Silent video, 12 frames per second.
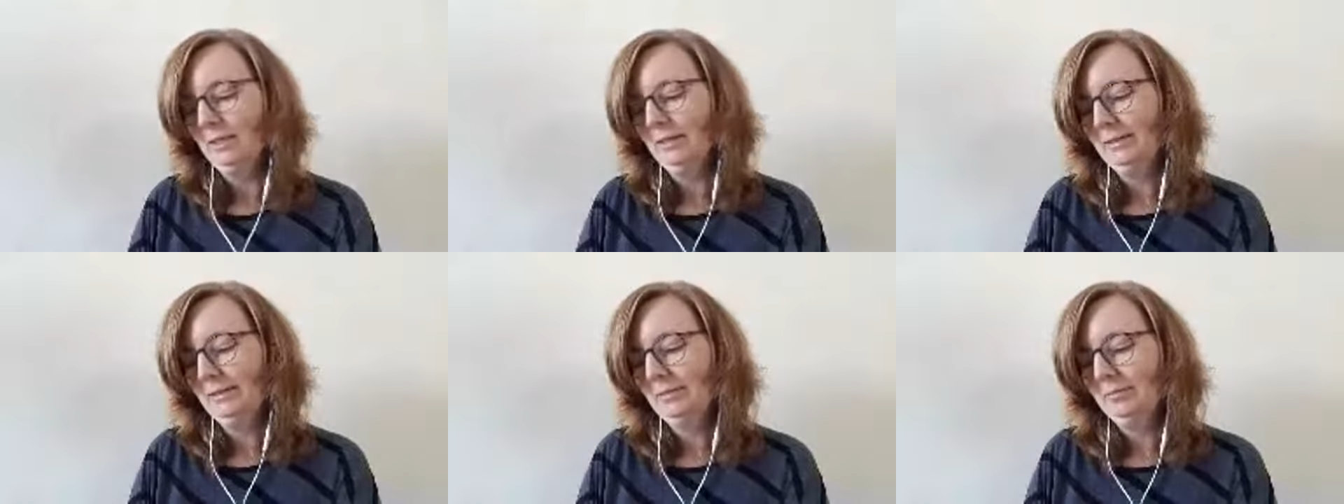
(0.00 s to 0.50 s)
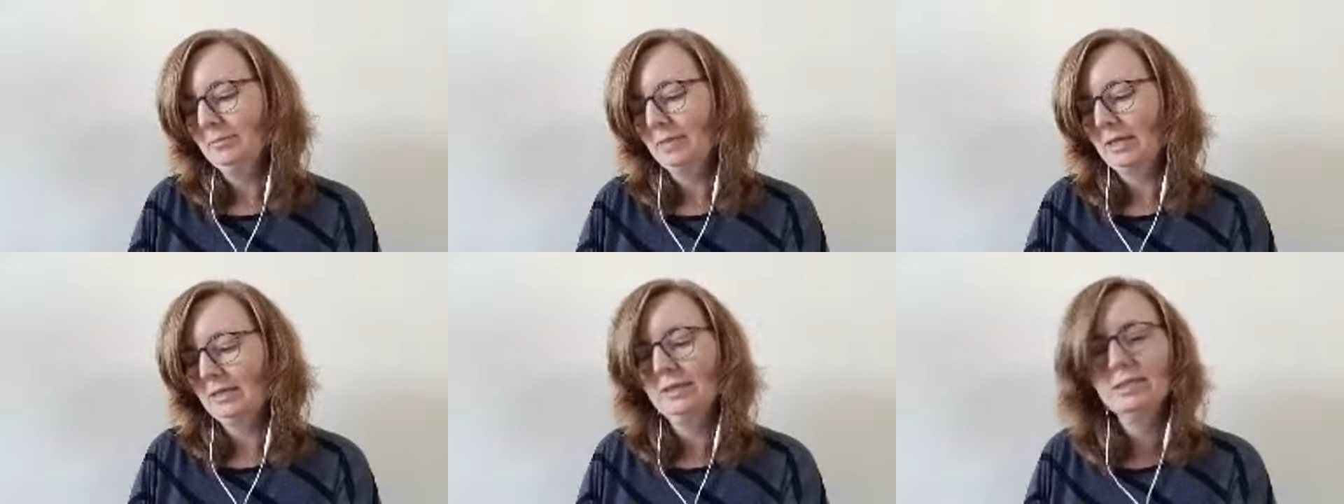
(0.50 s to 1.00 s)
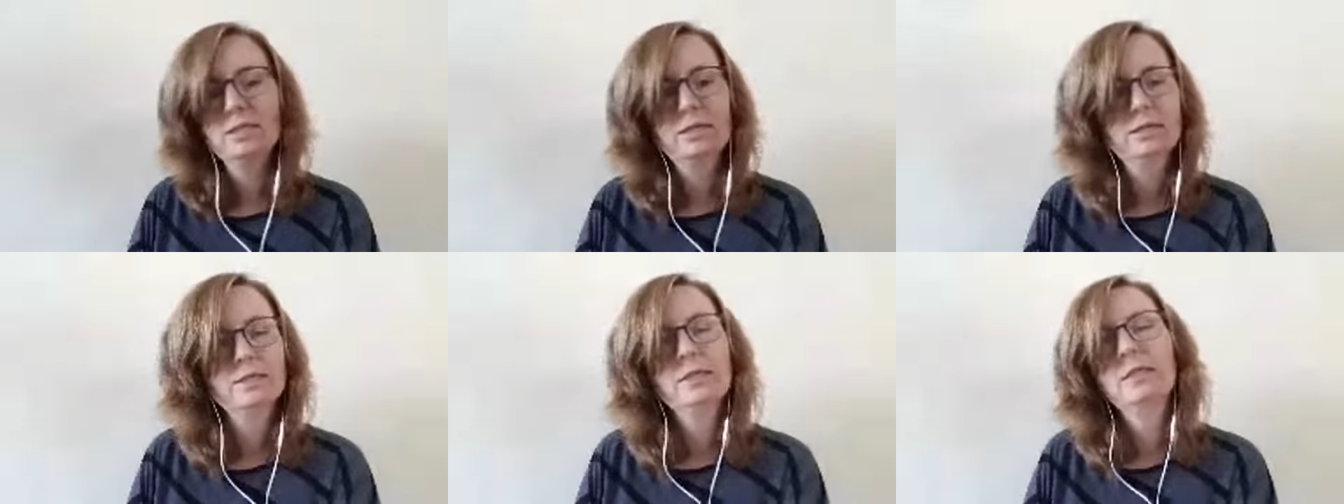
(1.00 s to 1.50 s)
Um, and Eliz
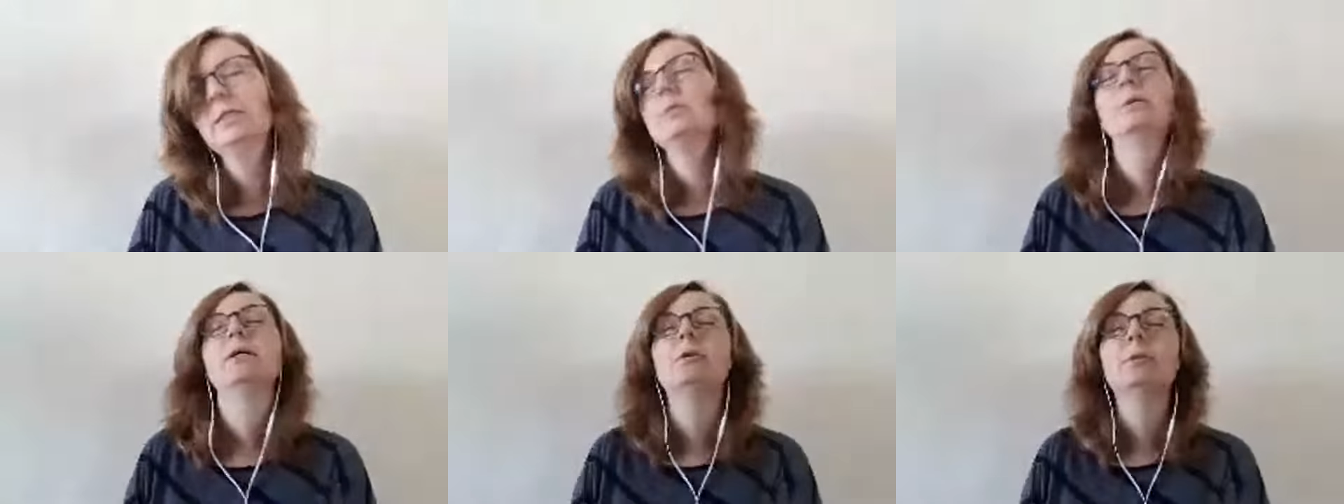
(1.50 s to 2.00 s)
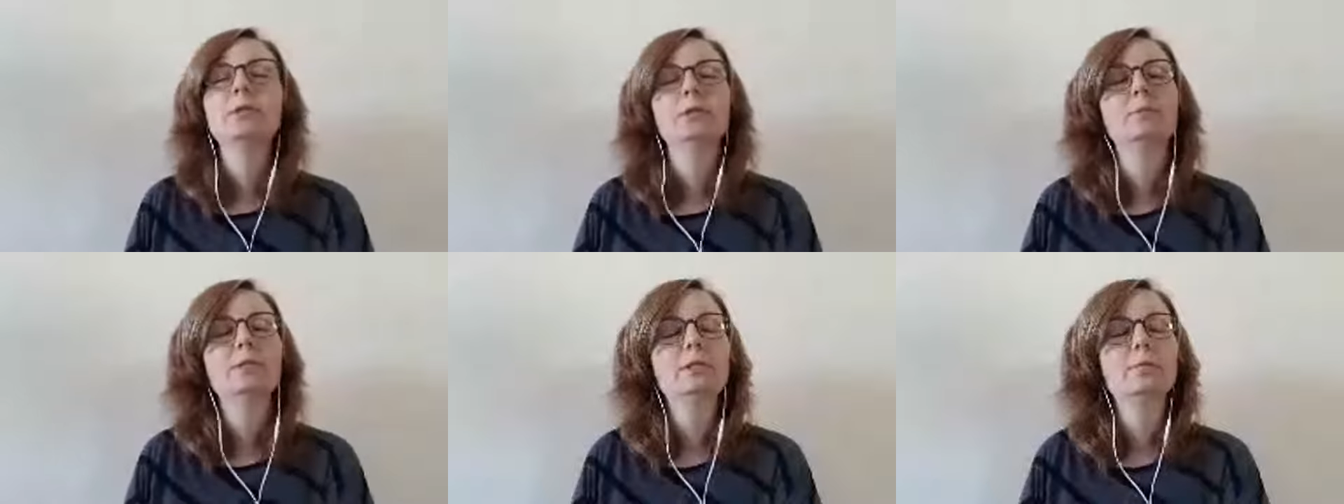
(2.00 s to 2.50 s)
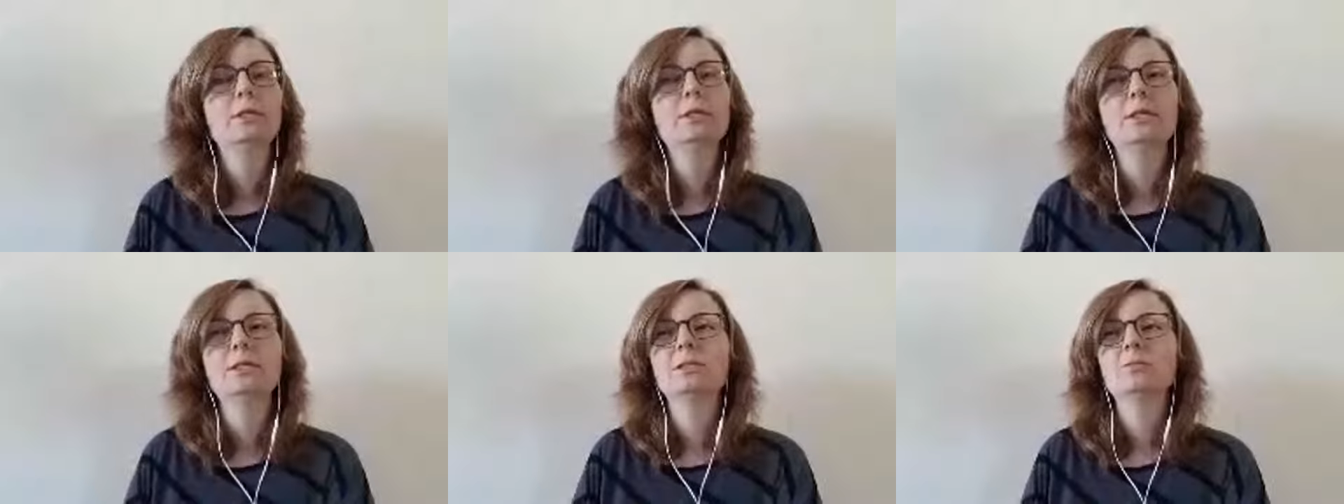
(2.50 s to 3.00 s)
uh, Elizabeth Gilbert is, it's, it's,
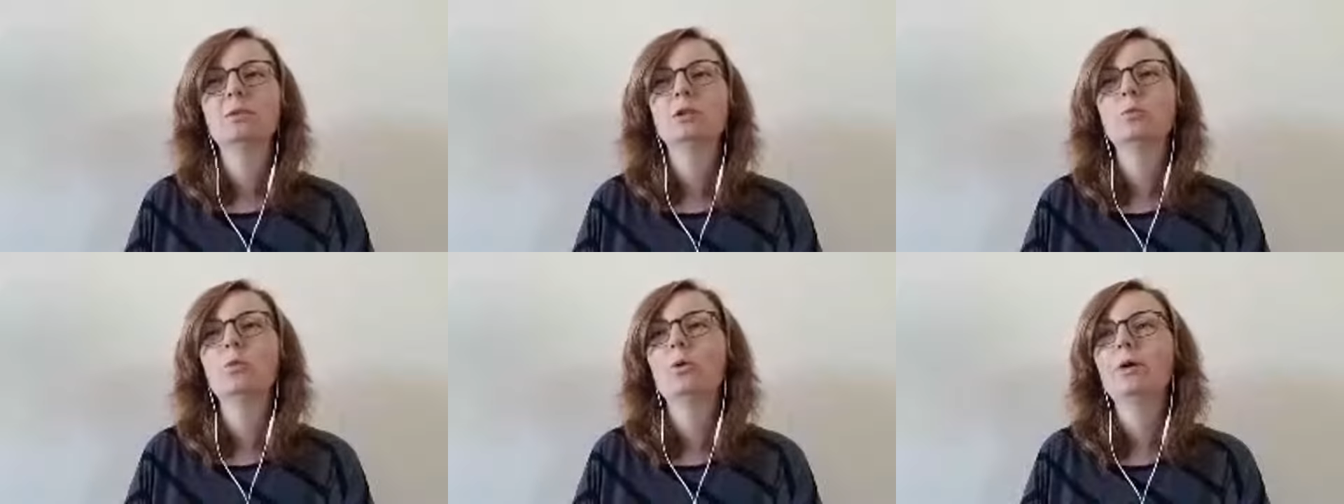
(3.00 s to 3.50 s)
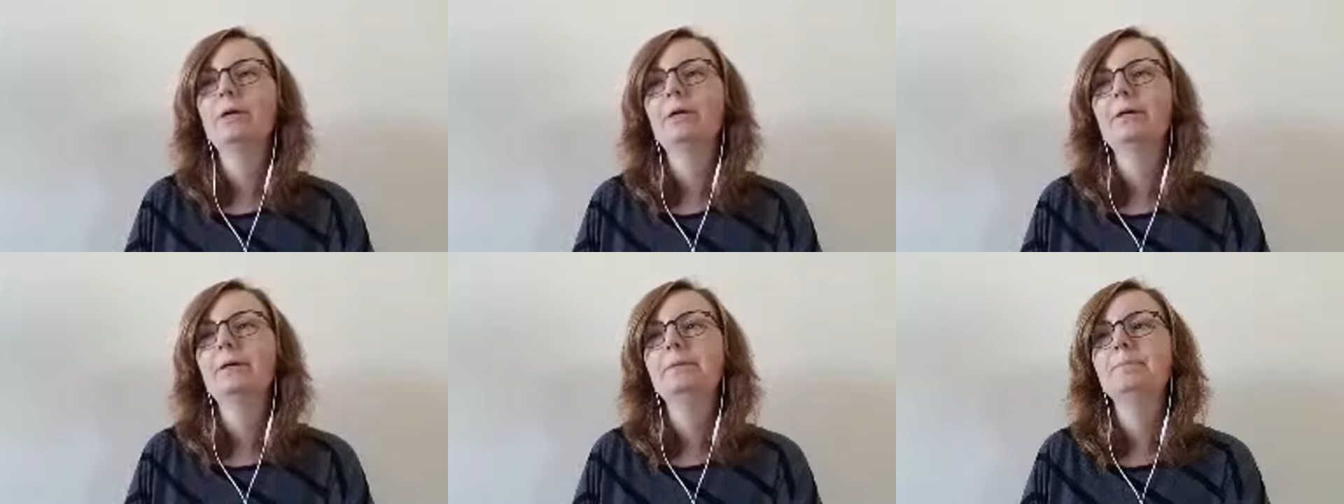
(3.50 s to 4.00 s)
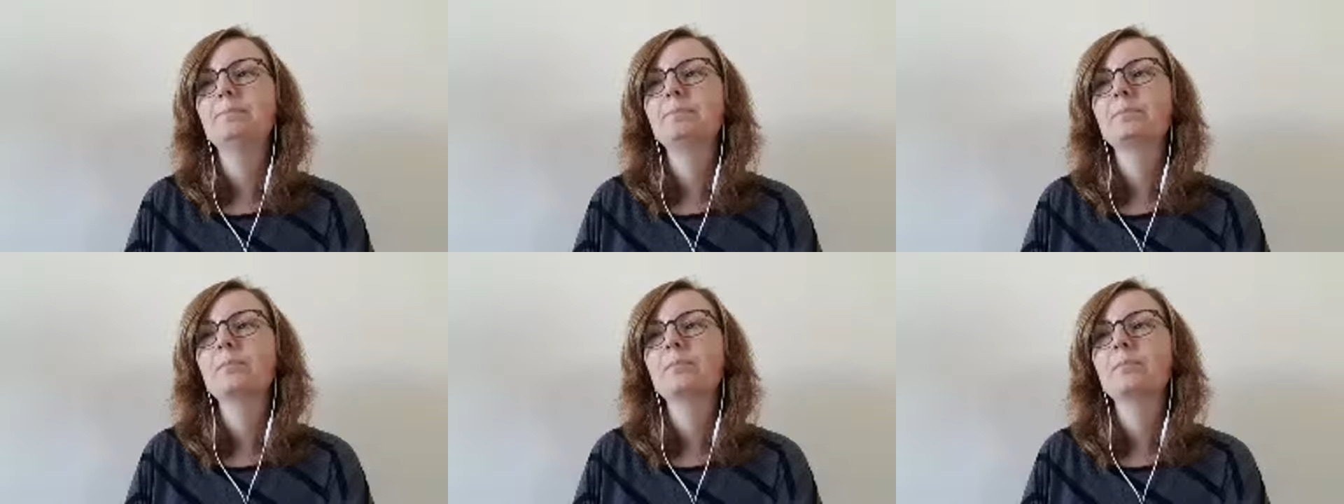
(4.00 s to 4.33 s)
it's much more, um,